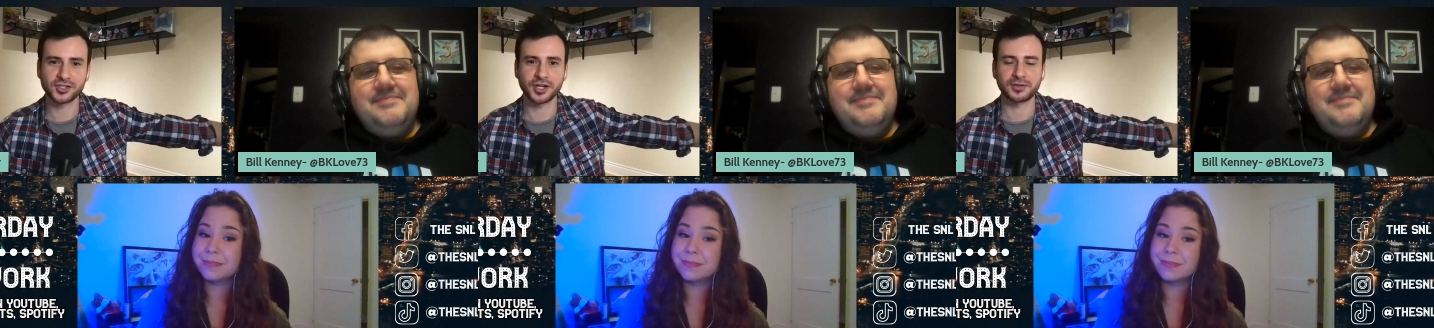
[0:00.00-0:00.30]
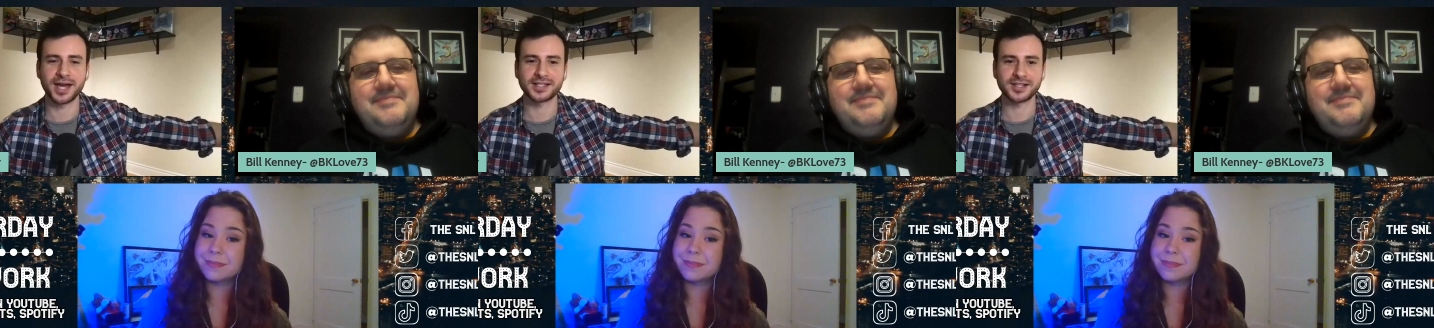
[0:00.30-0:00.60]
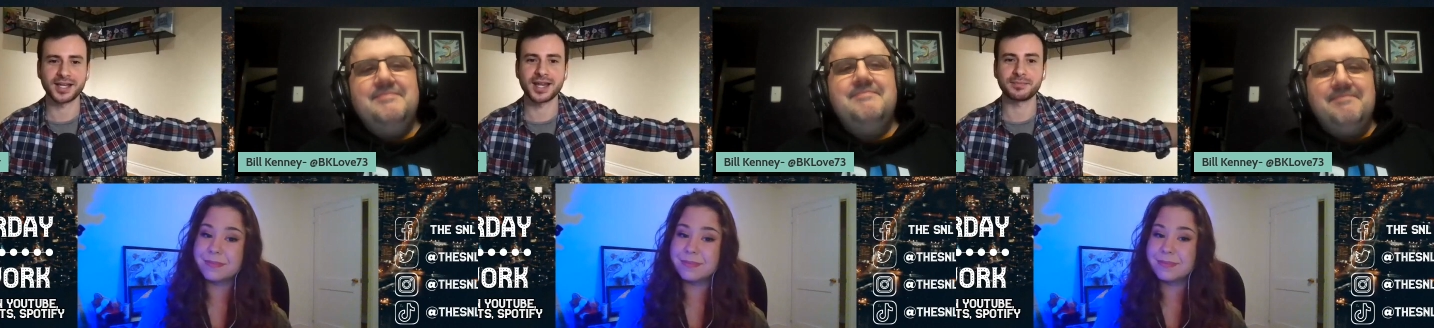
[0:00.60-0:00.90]
Speaker 1: show last
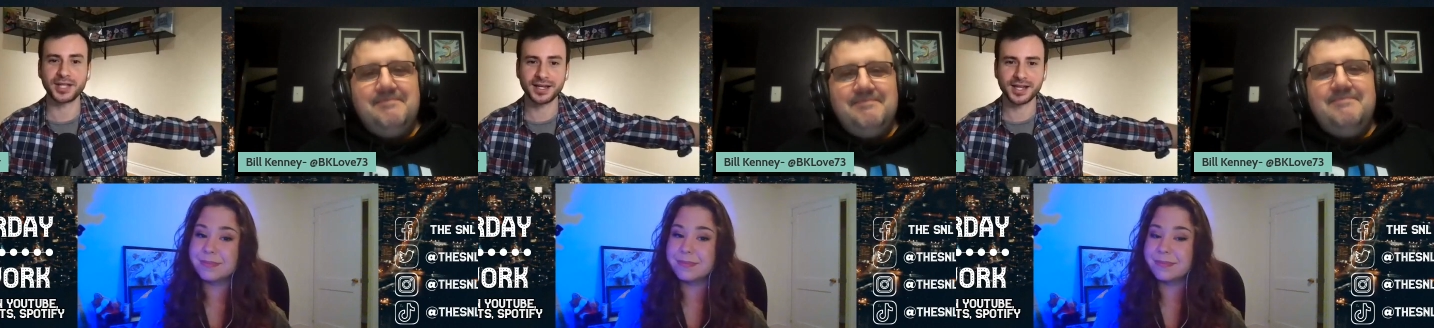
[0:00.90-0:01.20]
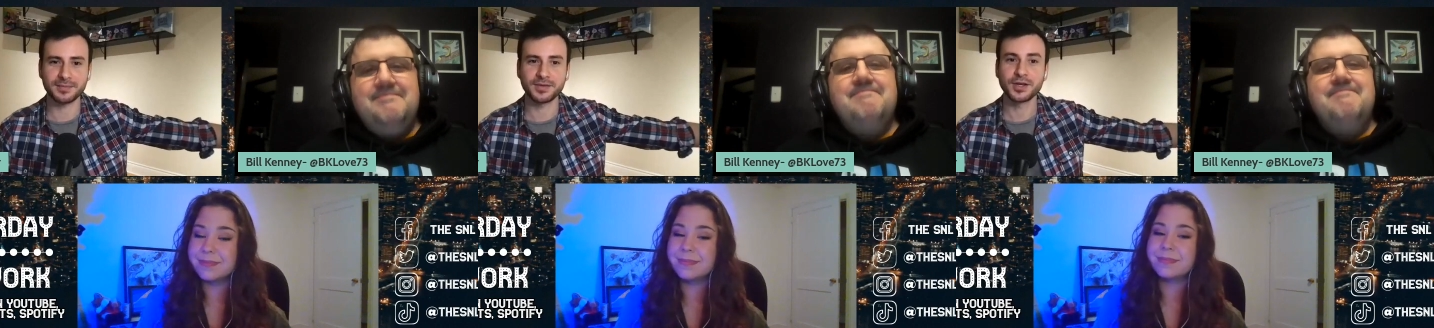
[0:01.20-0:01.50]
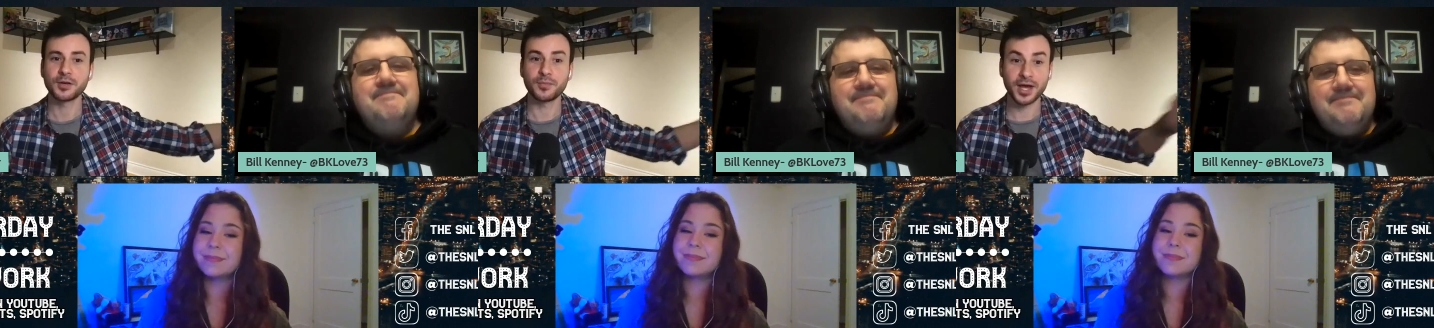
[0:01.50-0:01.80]
night and played him.
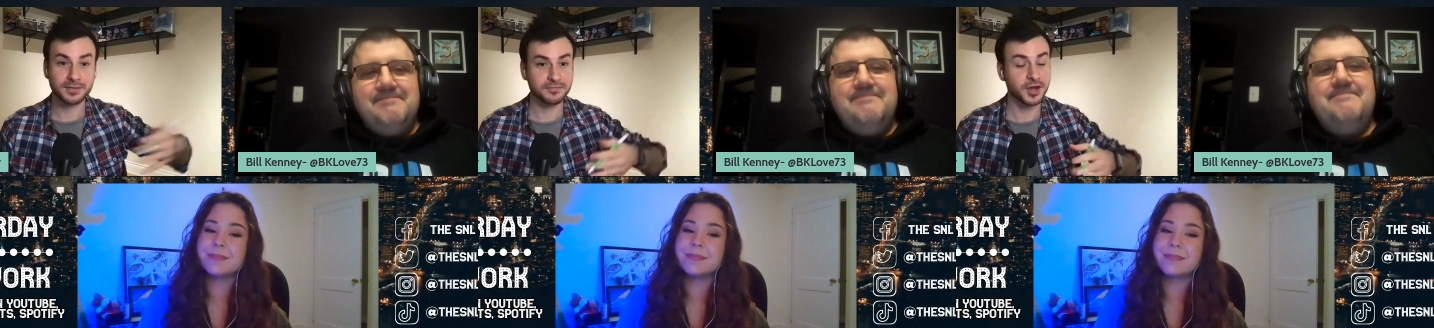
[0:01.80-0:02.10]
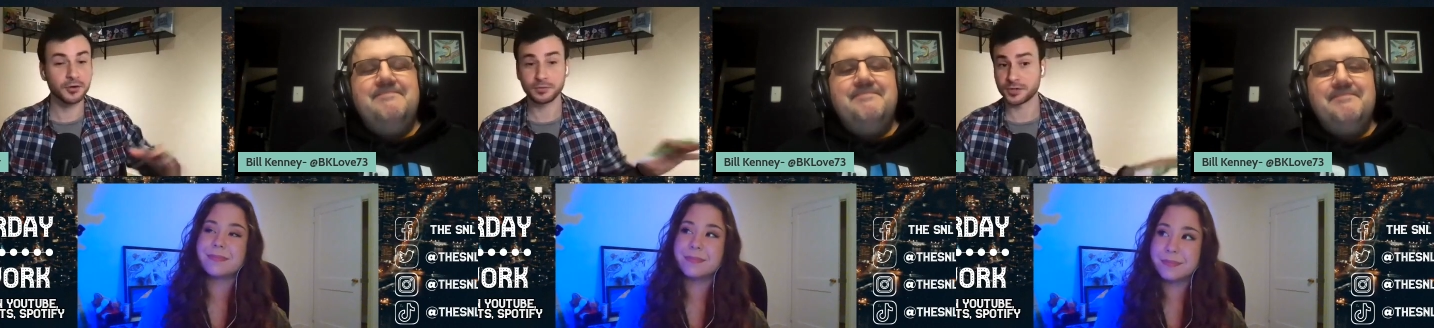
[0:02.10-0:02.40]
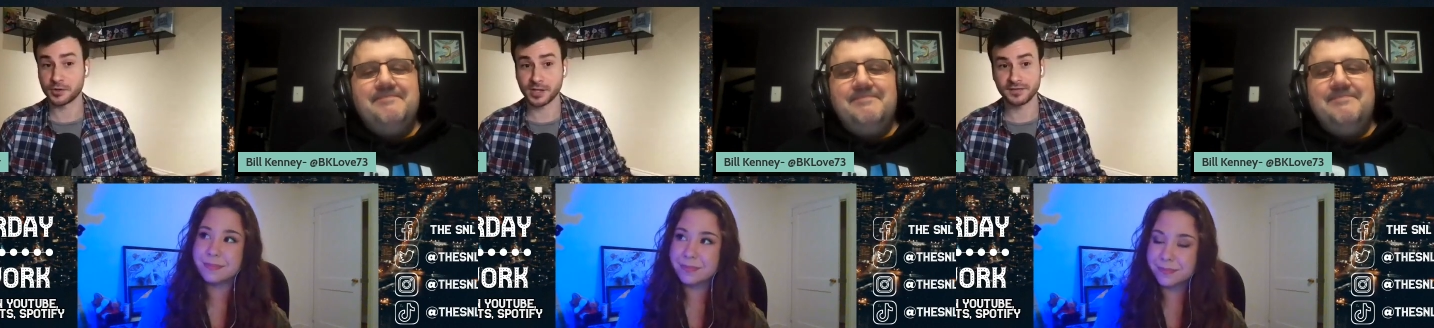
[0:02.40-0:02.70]
But no,
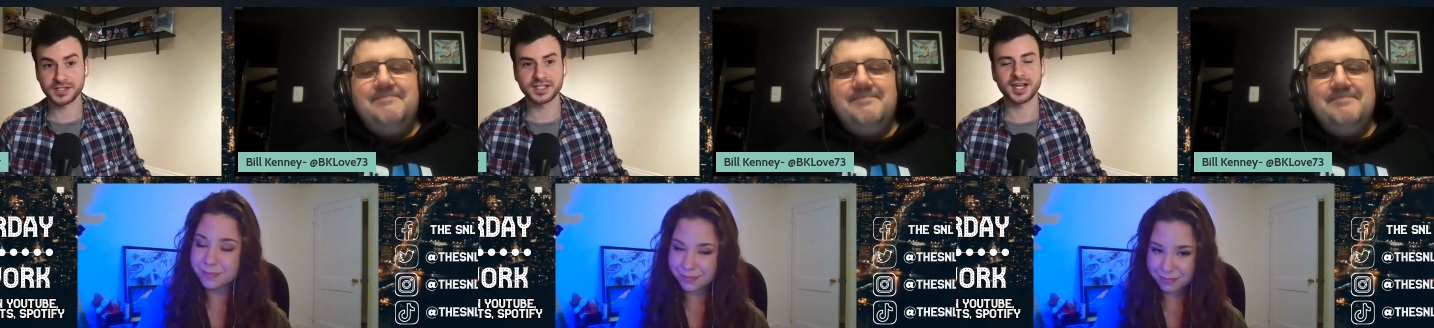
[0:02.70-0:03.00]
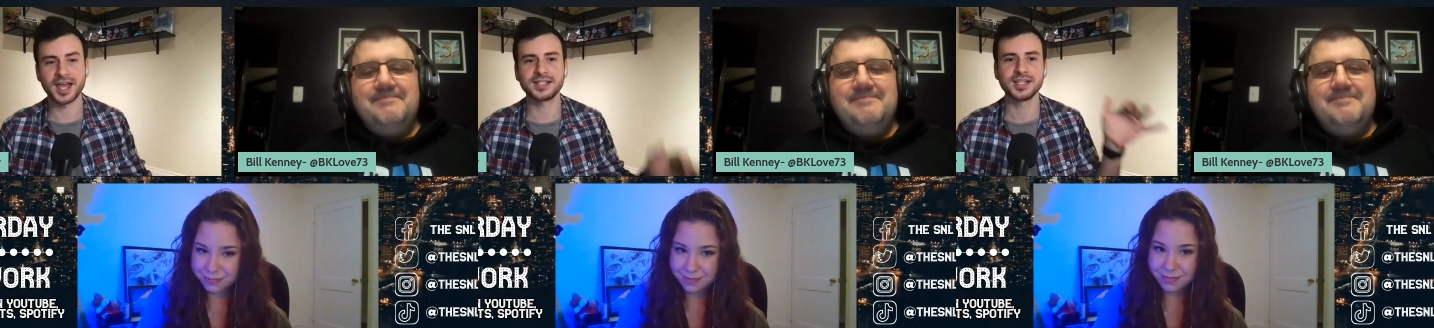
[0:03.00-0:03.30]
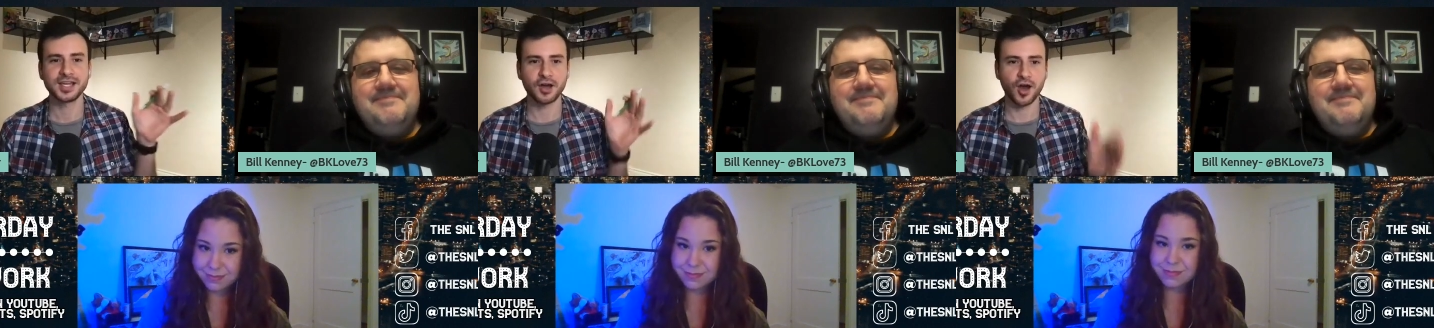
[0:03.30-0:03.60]
no Lovitz tonight
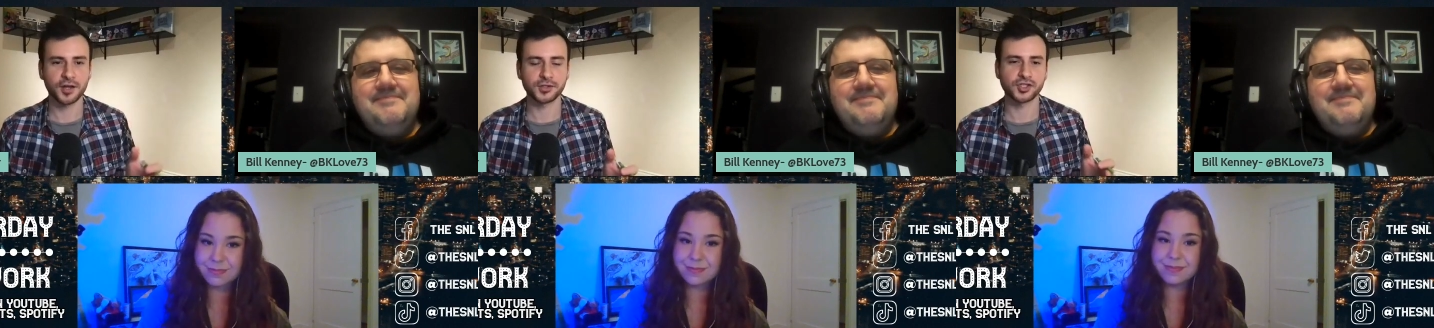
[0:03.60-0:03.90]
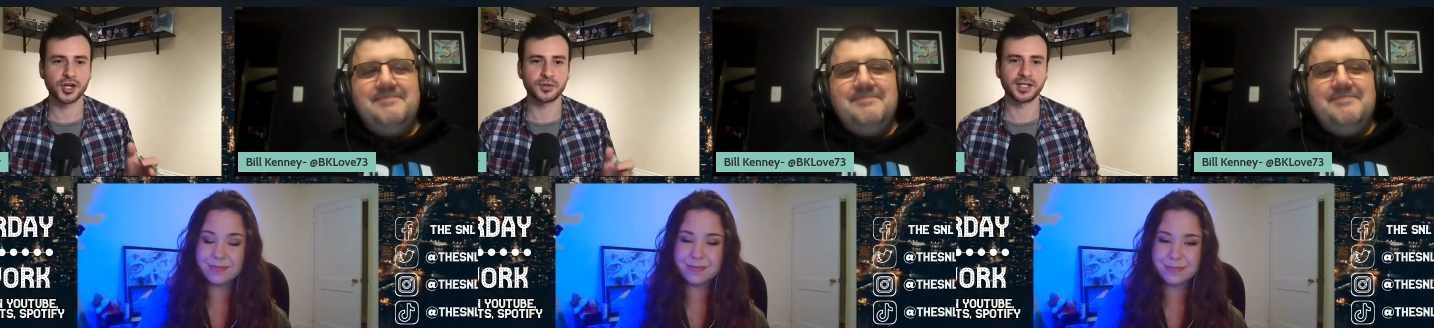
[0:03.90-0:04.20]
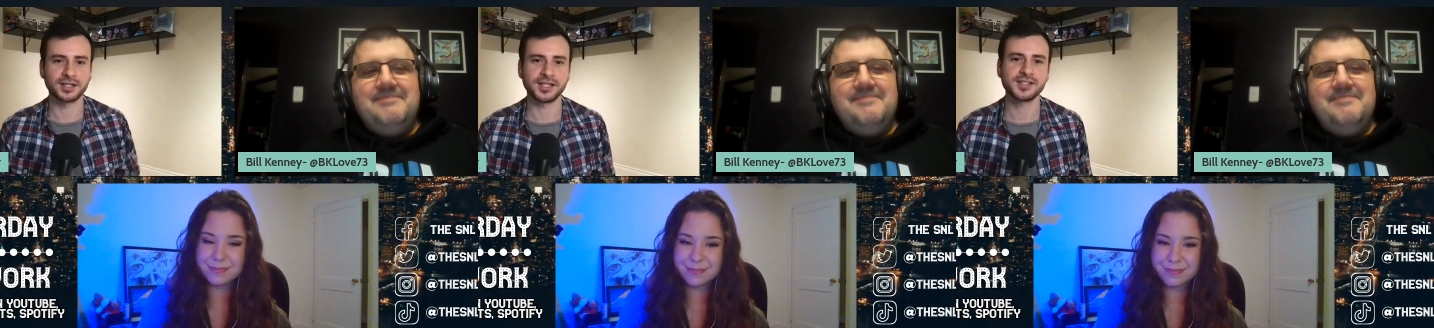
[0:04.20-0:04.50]
on the show,
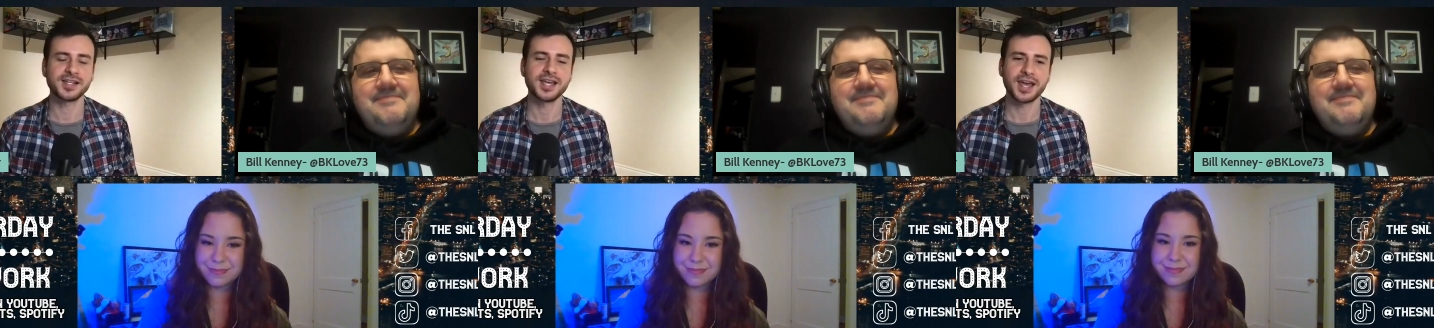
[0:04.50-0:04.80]
at least.